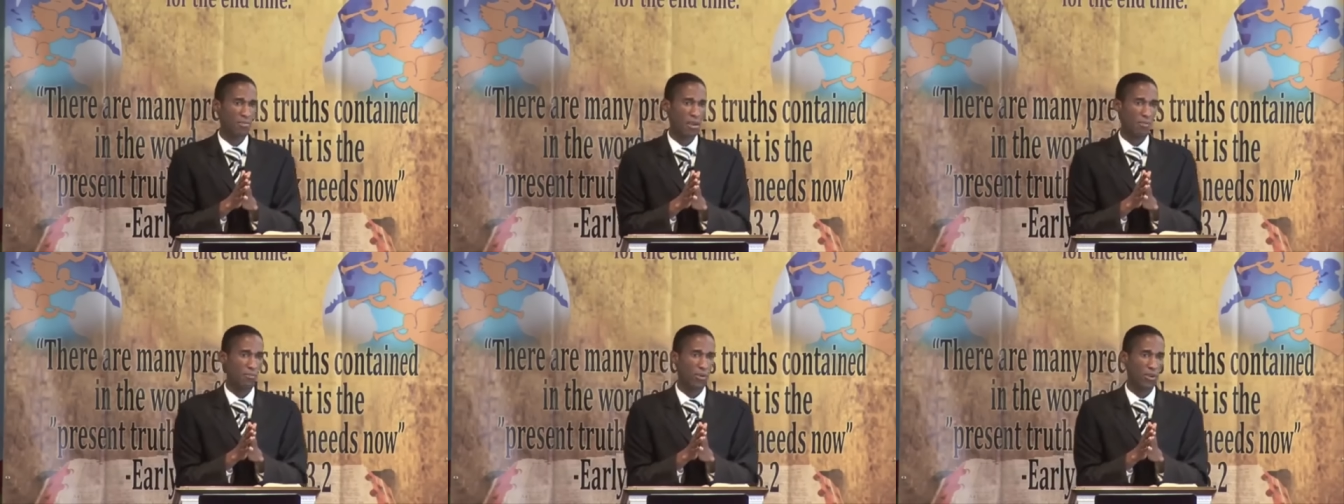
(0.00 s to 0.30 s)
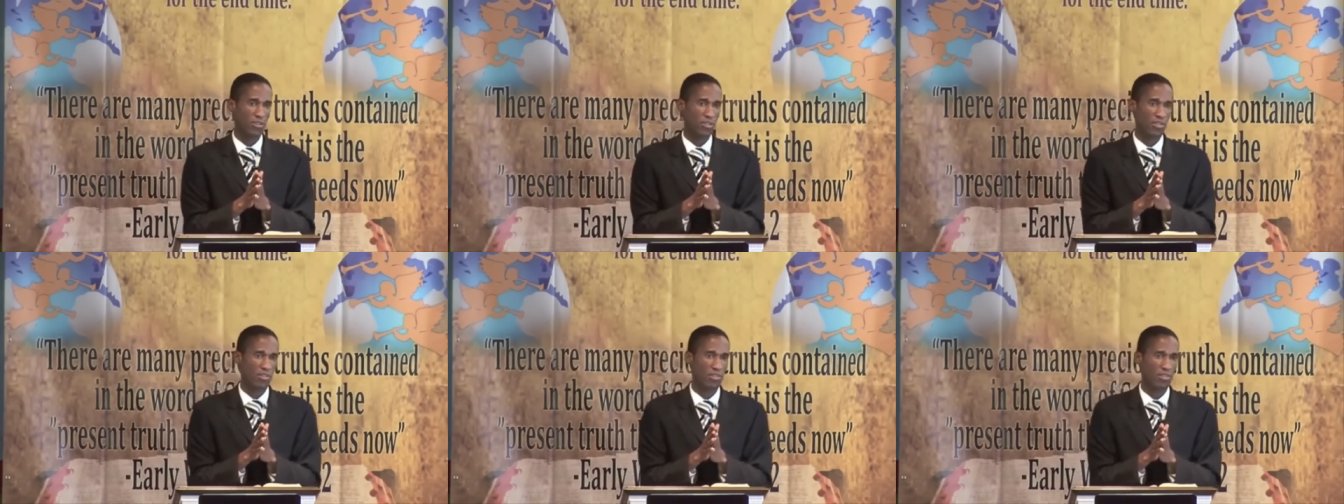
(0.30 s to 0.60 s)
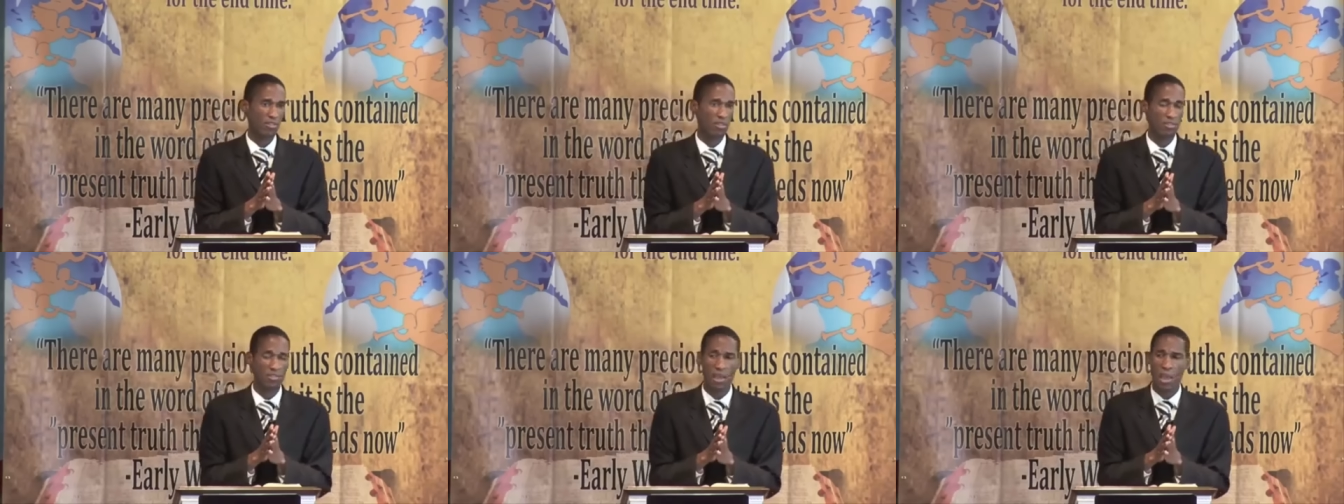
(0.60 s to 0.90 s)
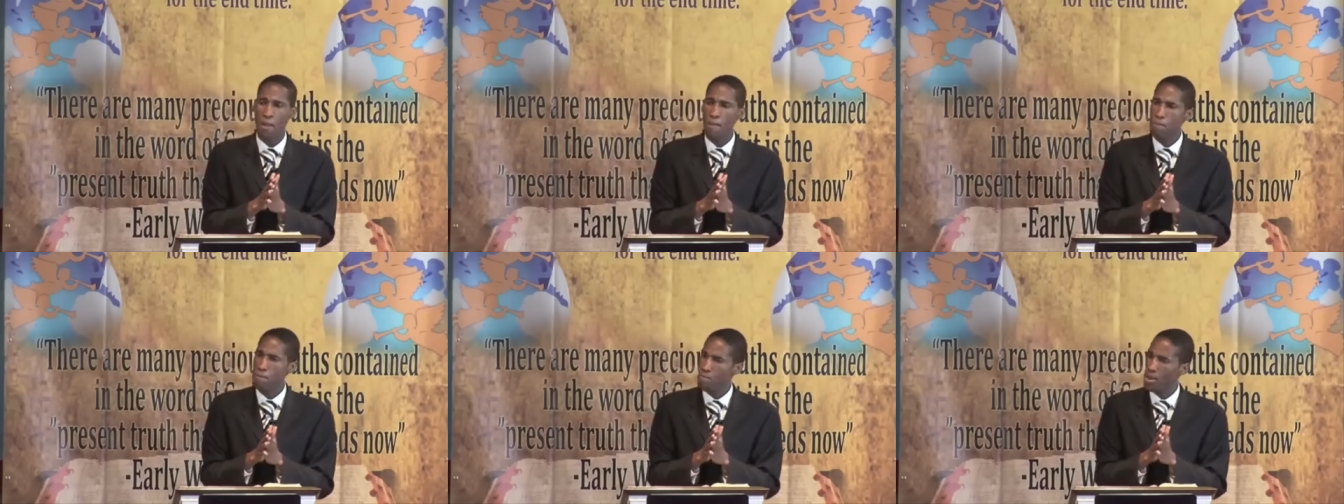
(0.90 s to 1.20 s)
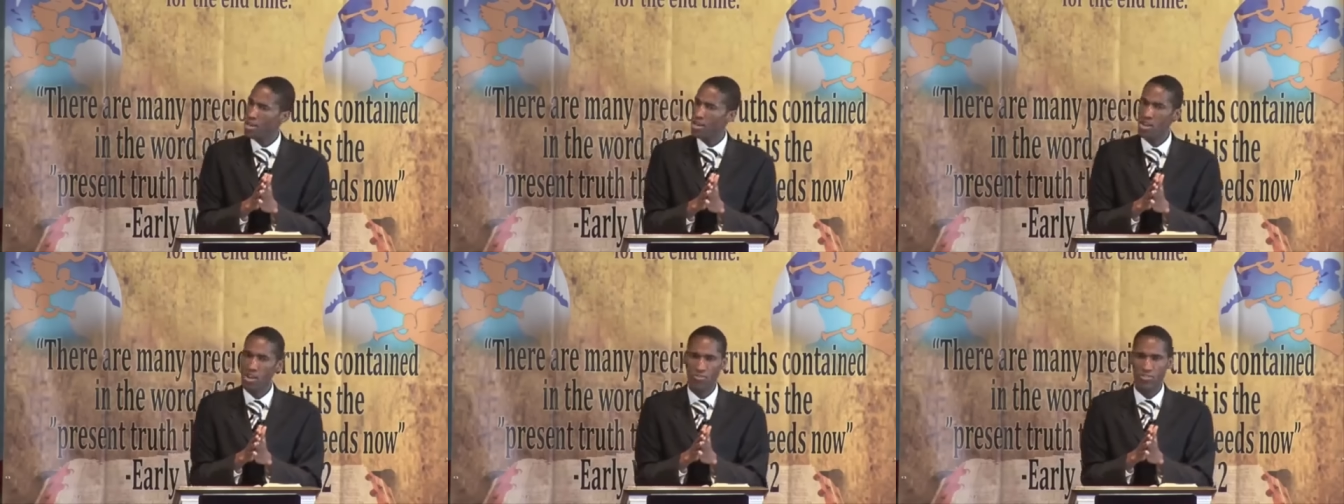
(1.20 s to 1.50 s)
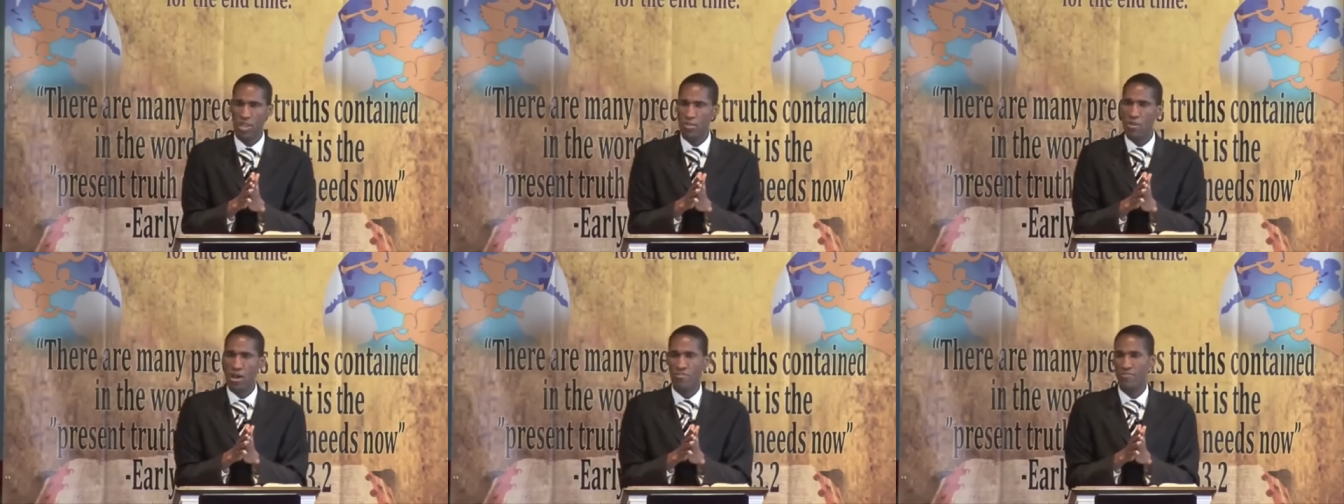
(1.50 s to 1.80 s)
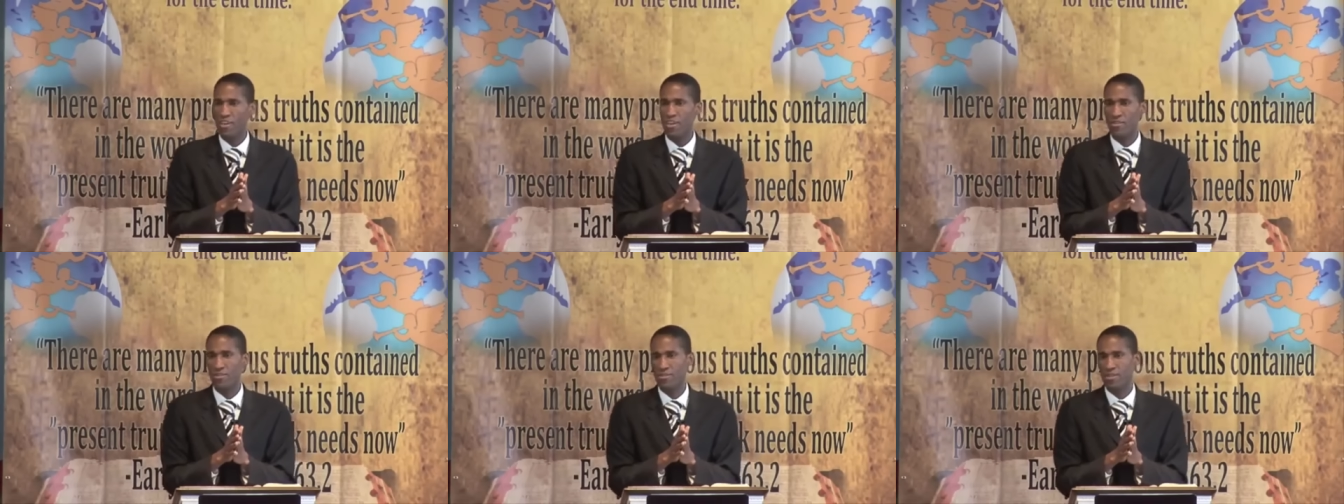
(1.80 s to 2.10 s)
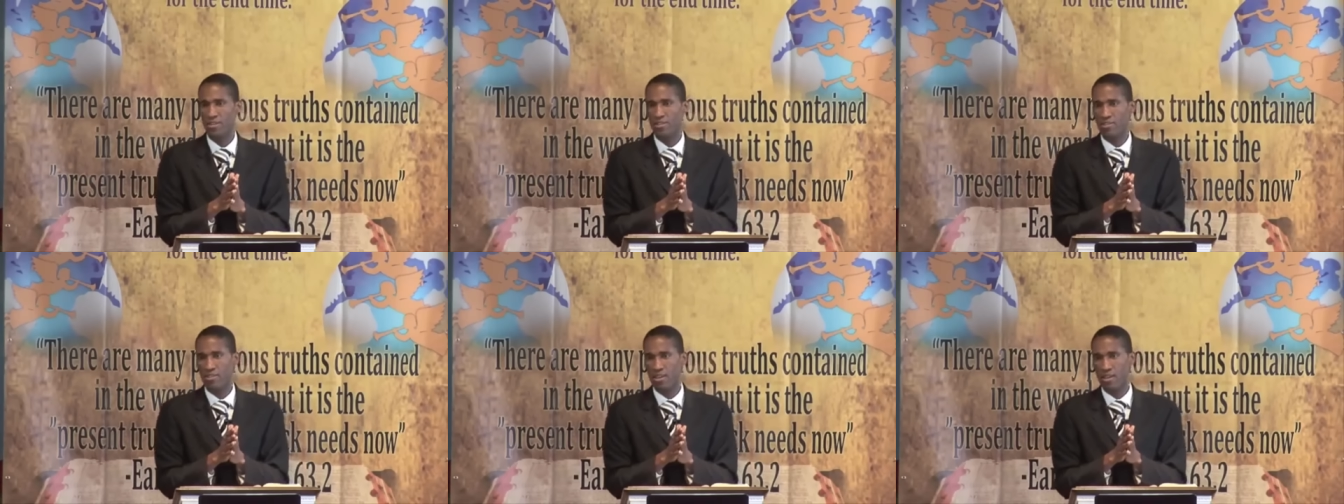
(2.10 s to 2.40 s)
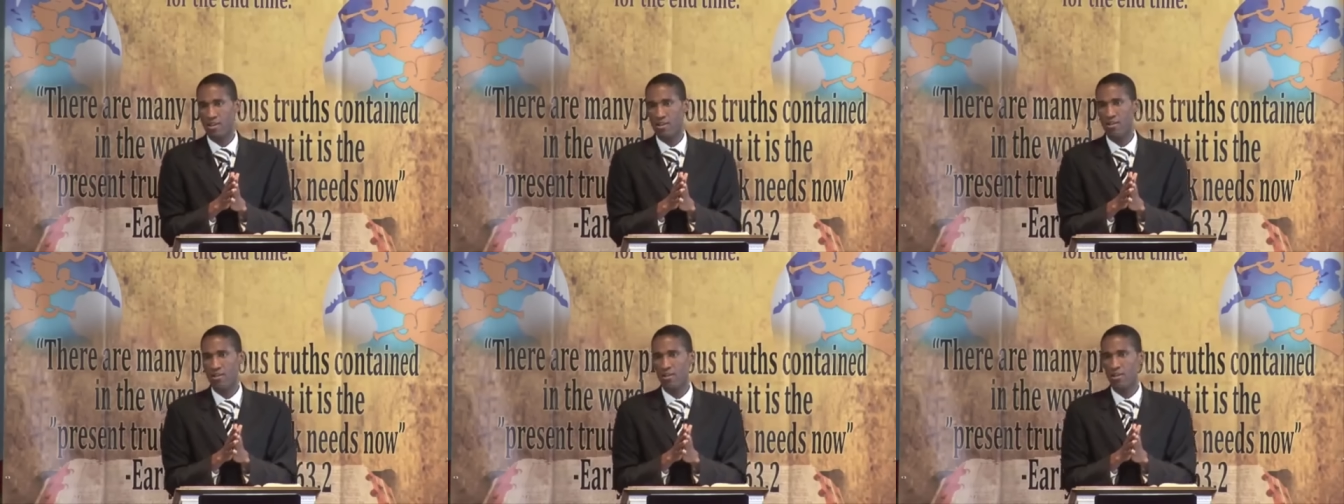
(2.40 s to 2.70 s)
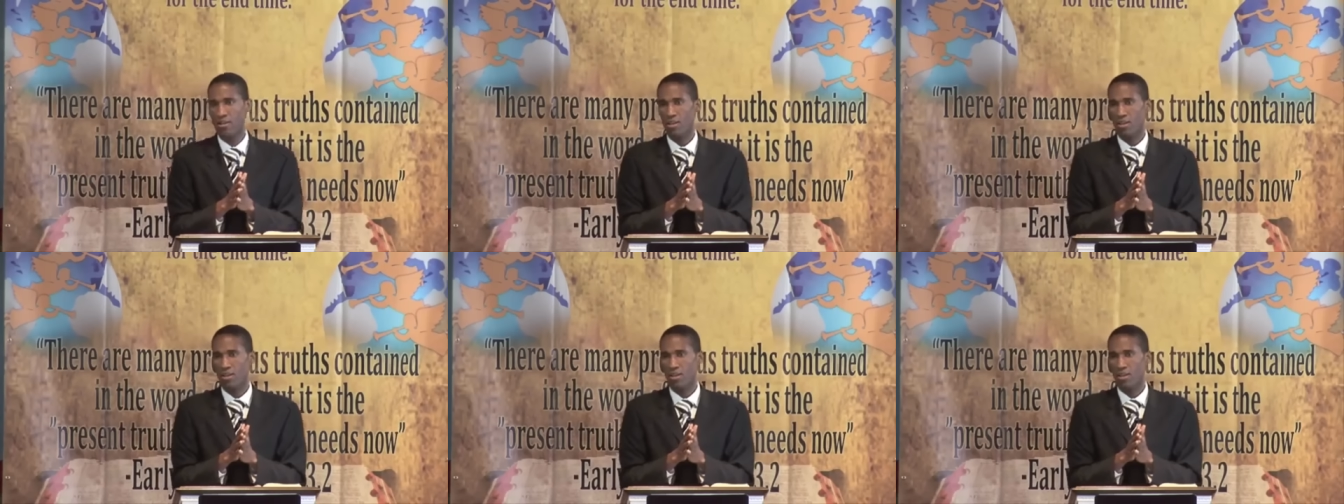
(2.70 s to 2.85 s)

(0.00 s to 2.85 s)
my brothers and sisters. Many of them are very sincere.